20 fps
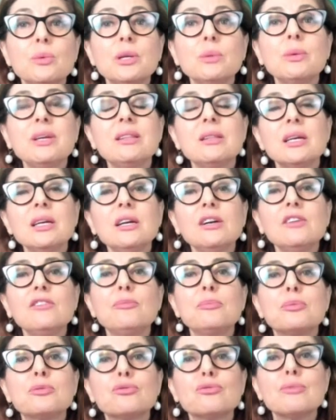when we think
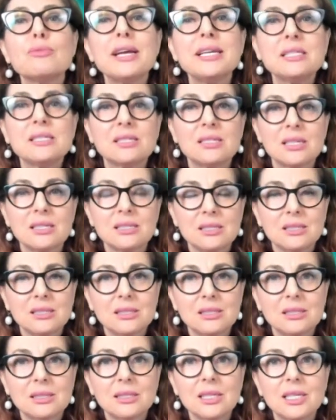of
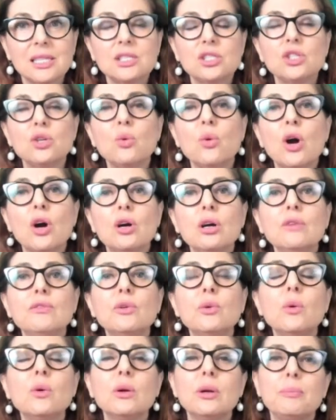presence, it's your
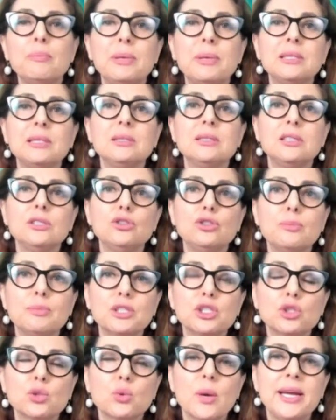overall ability to
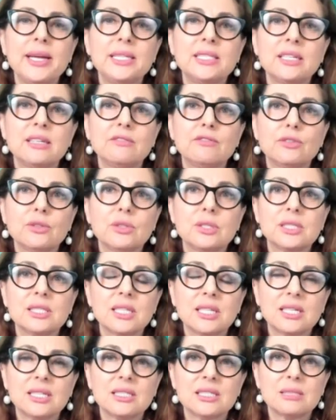persuade, influence,
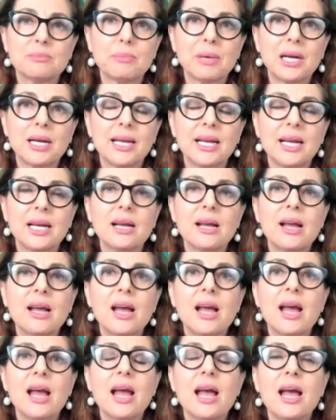and inspire.
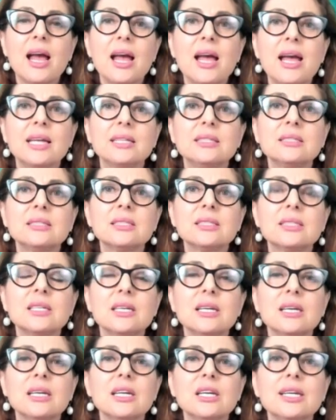And
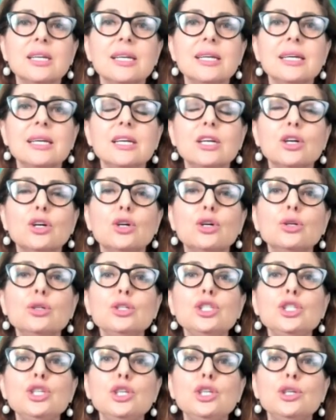
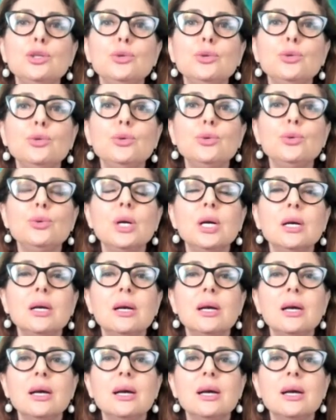could you